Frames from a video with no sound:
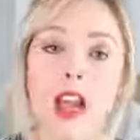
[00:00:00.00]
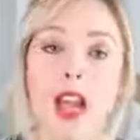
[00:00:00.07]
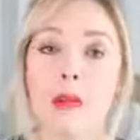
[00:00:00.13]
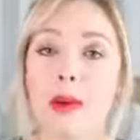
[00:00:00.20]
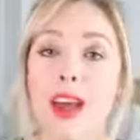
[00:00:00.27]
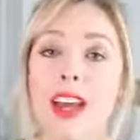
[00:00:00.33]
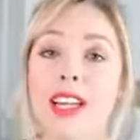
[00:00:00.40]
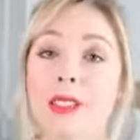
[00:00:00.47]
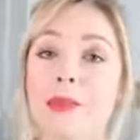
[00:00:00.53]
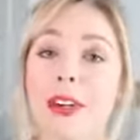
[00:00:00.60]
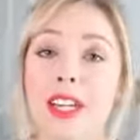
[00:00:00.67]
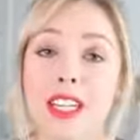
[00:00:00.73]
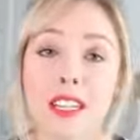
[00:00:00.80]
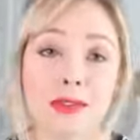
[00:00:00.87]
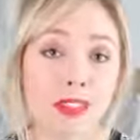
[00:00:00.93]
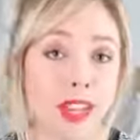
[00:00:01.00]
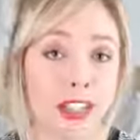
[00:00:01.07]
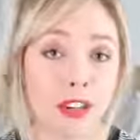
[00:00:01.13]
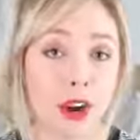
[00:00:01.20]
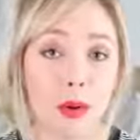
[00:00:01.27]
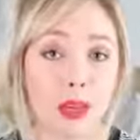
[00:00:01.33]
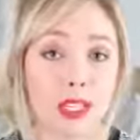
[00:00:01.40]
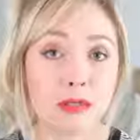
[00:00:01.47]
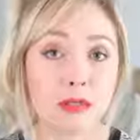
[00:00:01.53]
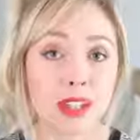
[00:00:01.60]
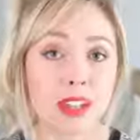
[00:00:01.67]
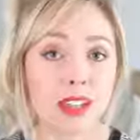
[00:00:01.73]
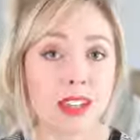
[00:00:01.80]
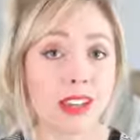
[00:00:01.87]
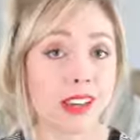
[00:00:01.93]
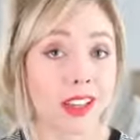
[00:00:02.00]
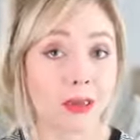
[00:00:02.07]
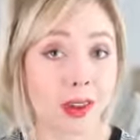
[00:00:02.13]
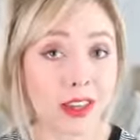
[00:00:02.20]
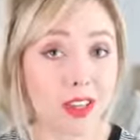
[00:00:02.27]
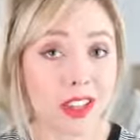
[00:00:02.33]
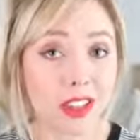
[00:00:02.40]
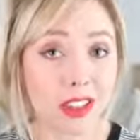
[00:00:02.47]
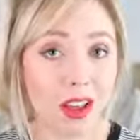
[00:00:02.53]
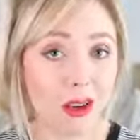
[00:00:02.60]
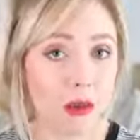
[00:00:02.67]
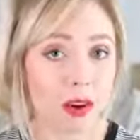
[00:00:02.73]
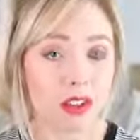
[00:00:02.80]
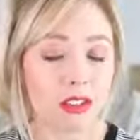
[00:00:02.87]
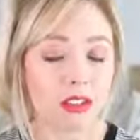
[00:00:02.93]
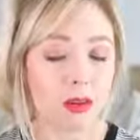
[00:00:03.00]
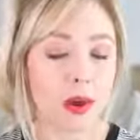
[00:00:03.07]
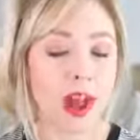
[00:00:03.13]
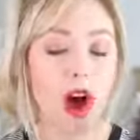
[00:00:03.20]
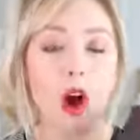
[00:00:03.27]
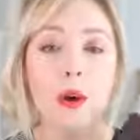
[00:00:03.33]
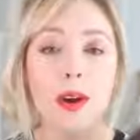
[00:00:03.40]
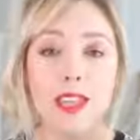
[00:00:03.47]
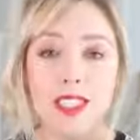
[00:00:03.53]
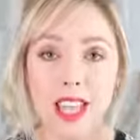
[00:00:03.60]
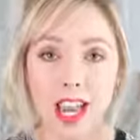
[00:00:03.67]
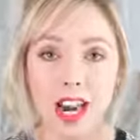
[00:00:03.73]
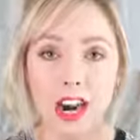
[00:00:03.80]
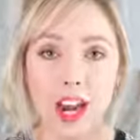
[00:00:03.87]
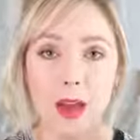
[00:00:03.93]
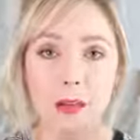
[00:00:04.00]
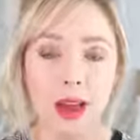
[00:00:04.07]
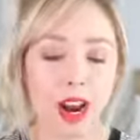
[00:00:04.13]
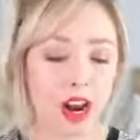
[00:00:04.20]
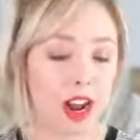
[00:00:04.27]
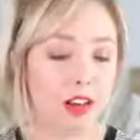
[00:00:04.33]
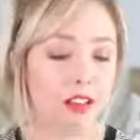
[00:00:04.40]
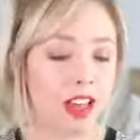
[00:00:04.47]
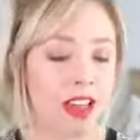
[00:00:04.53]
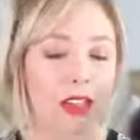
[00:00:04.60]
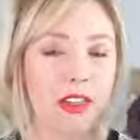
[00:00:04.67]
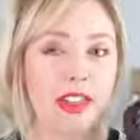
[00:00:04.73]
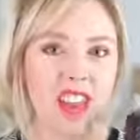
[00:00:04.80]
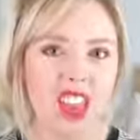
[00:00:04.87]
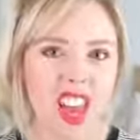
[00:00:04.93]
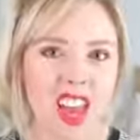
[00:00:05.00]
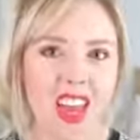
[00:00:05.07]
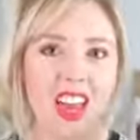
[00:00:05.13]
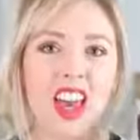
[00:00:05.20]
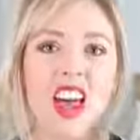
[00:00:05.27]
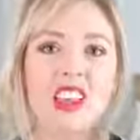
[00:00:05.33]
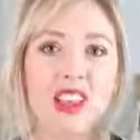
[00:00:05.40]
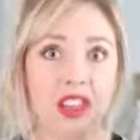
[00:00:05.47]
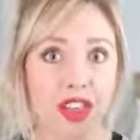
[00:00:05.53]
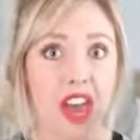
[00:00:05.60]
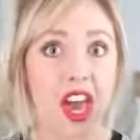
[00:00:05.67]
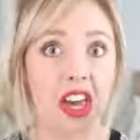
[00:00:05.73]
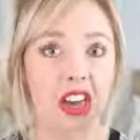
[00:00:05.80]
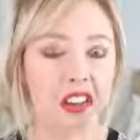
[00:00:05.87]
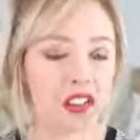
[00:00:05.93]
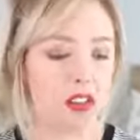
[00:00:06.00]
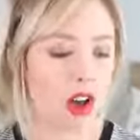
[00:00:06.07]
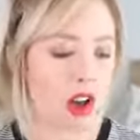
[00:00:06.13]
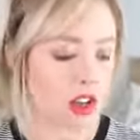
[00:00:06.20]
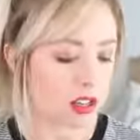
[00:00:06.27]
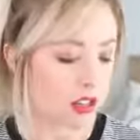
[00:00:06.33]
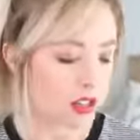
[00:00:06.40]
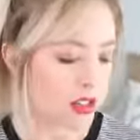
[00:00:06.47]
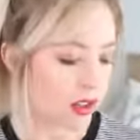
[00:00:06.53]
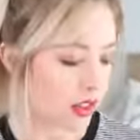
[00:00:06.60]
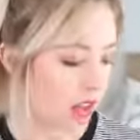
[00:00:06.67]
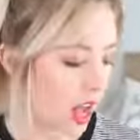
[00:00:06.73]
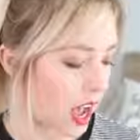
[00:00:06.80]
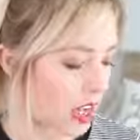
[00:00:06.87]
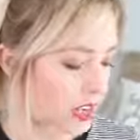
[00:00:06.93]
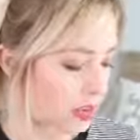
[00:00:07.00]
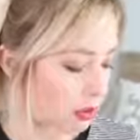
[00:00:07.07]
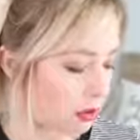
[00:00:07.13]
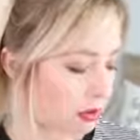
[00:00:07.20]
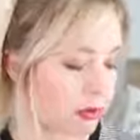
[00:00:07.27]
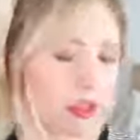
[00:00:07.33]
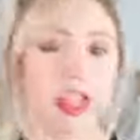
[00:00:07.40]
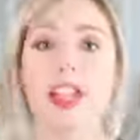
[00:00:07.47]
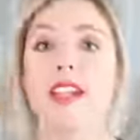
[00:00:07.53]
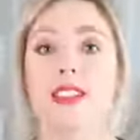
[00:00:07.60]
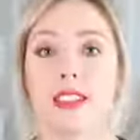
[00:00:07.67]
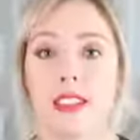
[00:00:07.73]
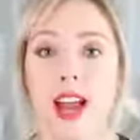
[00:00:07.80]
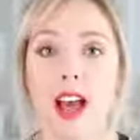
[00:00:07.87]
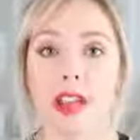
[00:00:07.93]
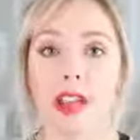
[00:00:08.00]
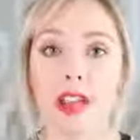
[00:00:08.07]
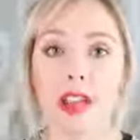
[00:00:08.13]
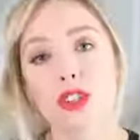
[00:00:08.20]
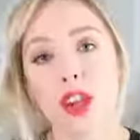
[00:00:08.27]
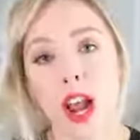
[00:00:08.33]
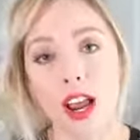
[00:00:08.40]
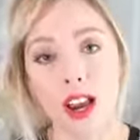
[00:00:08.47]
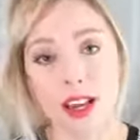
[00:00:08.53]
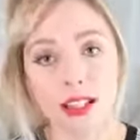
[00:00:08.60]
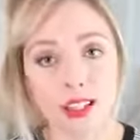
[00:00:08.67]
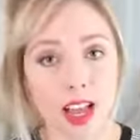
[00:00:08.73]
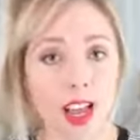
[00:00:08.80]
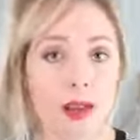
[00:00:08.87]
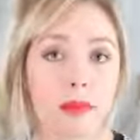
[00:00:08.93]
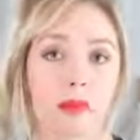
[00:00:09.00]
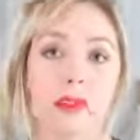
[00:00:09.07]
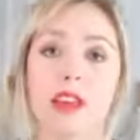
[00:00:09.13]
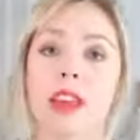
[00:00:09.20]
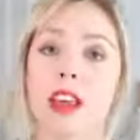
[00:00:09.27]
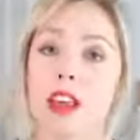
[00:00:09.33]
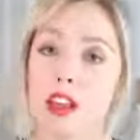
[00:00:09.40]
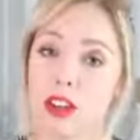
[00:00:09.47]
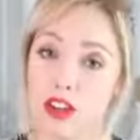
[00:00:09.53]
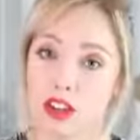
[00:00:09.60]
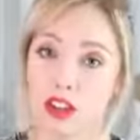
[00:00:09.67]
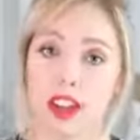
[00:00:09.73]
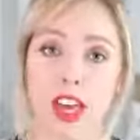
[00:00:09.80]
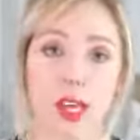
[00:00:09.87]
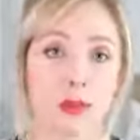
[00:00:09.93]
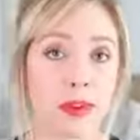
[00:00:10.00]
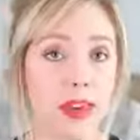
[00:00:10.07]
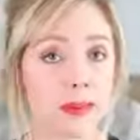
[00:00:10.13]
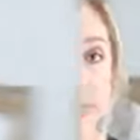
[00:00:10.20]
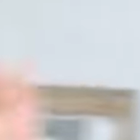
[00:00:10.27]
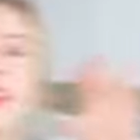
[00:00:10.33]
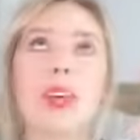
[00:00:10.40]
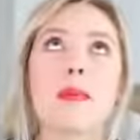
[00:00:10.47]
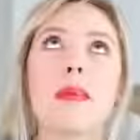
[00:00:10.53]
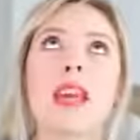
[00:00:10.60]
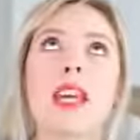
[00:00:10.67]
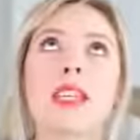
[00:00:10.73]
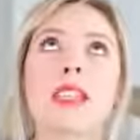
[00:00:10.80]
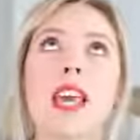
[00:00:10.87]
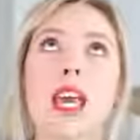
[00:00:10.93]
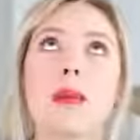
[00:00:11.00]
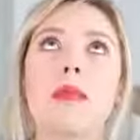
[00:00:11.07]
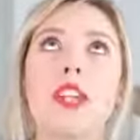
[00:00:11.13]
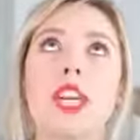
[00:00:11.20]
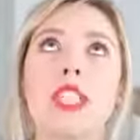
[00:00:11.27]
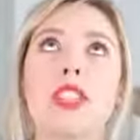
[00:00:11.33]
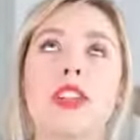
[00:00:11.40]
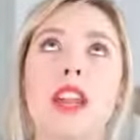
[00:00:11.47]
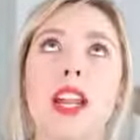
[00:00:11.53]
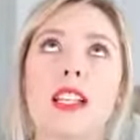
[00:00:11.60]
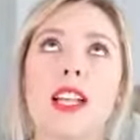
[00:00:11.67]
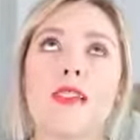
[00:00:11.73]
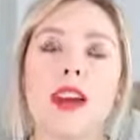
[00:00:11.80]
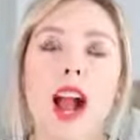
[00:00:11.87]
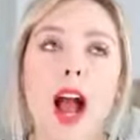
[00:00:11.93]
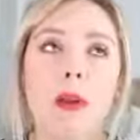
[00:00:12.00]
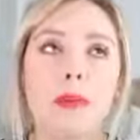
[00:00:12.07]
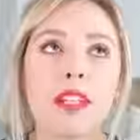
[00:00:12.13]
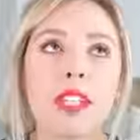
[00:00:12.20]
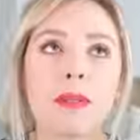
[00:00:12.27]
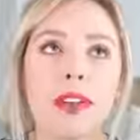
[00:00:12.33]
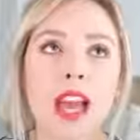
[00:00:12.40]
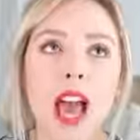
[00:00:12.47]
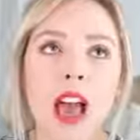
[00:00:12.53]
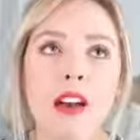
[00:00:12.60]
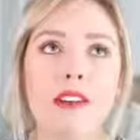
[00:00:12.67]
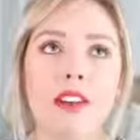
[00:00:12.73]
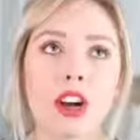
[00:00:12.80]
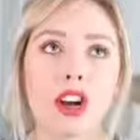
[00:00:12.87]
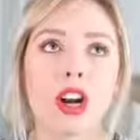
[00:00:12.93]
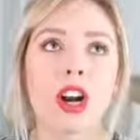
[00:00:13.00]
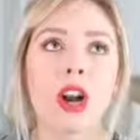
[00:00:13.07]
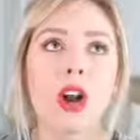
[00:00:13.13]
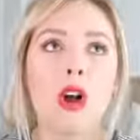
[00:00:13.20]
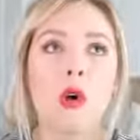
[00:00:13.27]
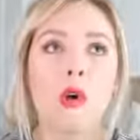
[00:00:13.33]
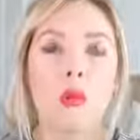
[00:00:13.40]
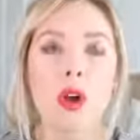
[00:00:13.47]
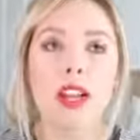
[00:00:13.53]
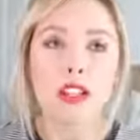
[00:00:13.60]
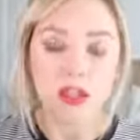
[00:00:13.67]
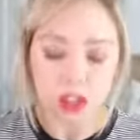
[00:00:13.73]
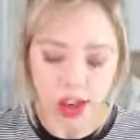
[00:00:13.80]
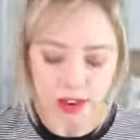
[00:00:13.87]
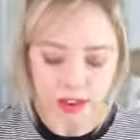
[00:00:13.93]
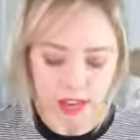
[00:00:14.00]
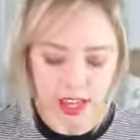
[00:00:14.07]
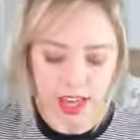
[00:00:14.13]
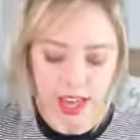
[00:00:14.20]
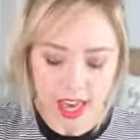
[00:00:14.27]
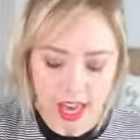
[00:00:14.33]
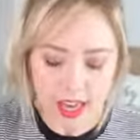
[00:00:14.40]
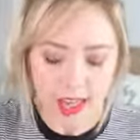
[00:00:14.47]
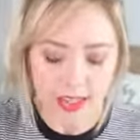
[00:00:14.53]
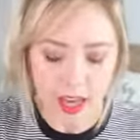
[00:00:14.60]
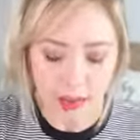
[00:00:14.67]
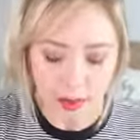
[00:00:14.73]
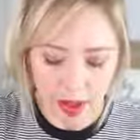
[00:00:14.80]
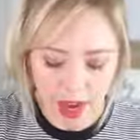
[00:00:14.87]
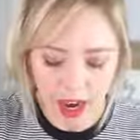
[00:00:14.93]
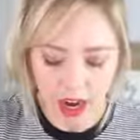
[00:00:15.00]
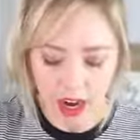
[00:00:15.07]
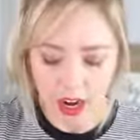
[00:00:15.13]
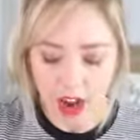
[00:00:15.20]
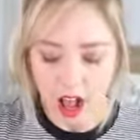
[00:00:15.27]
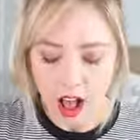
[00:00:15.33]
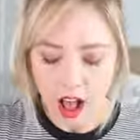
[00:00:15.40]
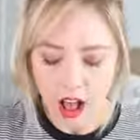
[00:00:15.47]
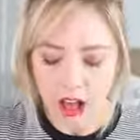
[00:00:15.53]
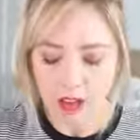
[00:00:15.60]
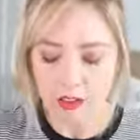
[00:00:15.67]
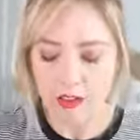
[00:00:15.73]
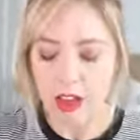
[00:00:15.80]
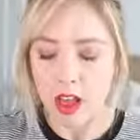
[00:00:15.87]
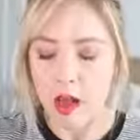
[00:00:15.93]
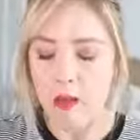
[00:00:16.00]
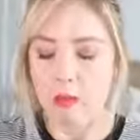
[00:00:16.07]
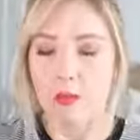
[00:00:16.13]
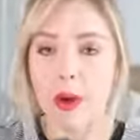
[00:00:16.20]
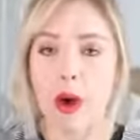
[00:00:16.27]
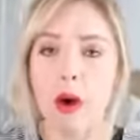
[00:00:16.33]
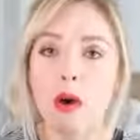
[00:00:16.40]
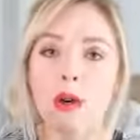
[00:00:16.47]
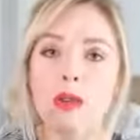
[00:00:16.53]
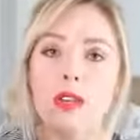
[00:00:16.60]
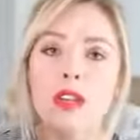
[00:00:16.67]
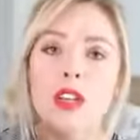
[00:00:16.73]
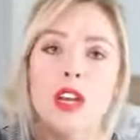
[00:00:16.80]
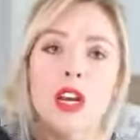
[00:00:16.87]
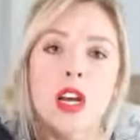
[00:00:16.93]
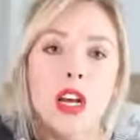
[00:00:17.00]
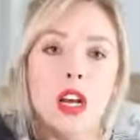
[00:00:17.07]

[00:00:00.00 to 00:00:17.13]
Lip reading: In my experience, flights are always freezing, especially the long ones, so I always carry a pair of like thick socks so that I don't freeze to death. Try it next time. You'll thank me. The biggest game changer that has ever happened to me ever when traveling is a pair of Bose